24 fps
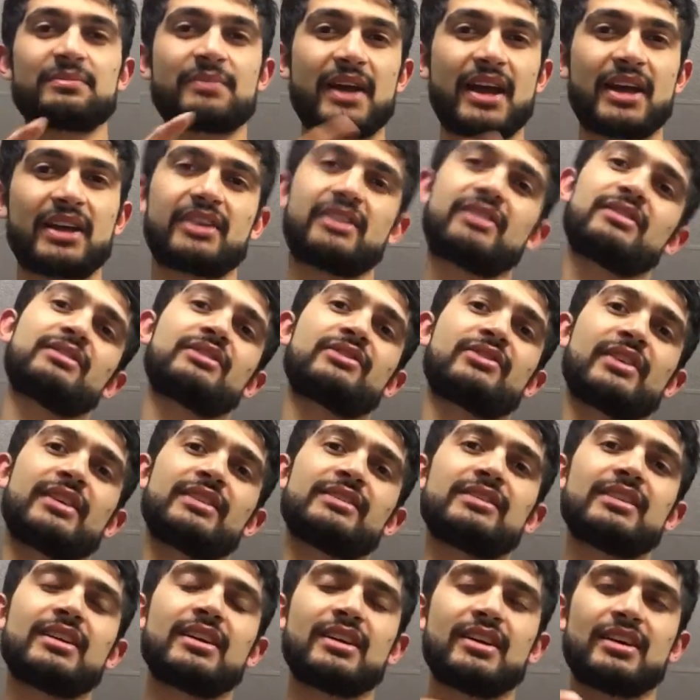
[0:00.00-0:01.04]
bad character
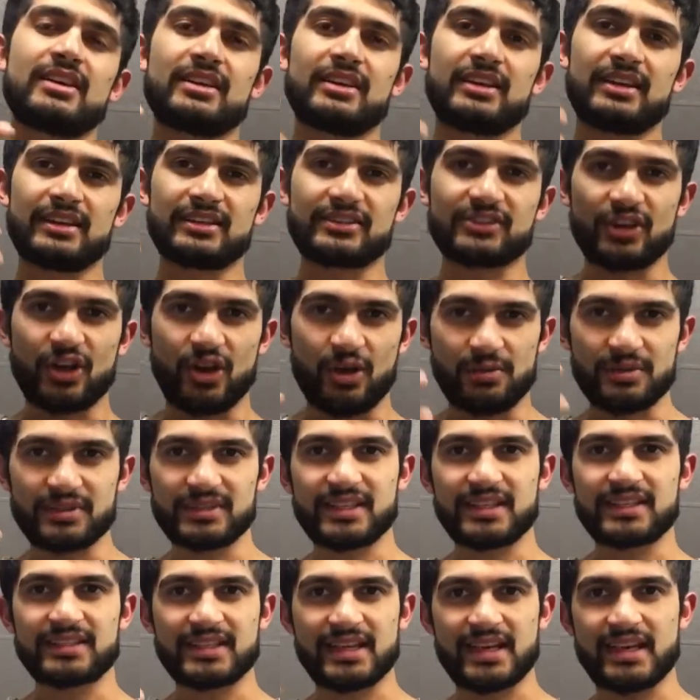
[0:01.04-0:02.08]
traits, it's almost
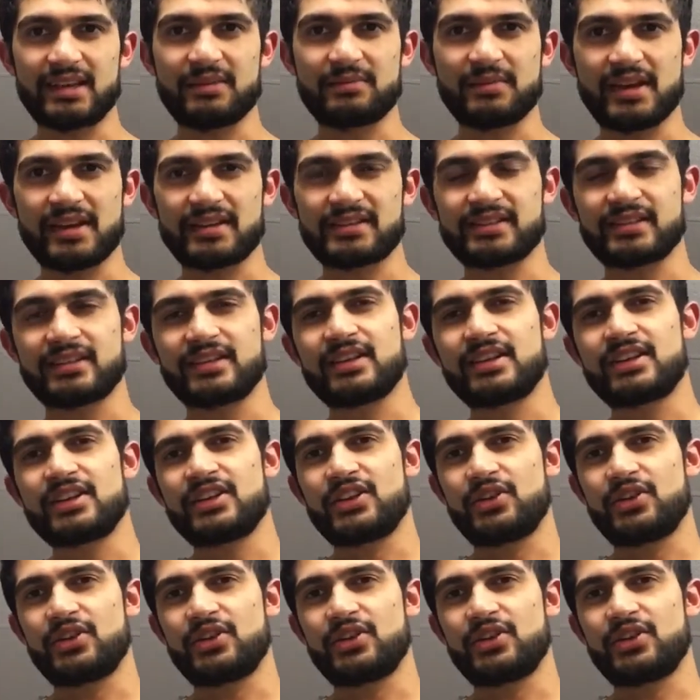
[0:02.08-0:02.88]
like taking medicine.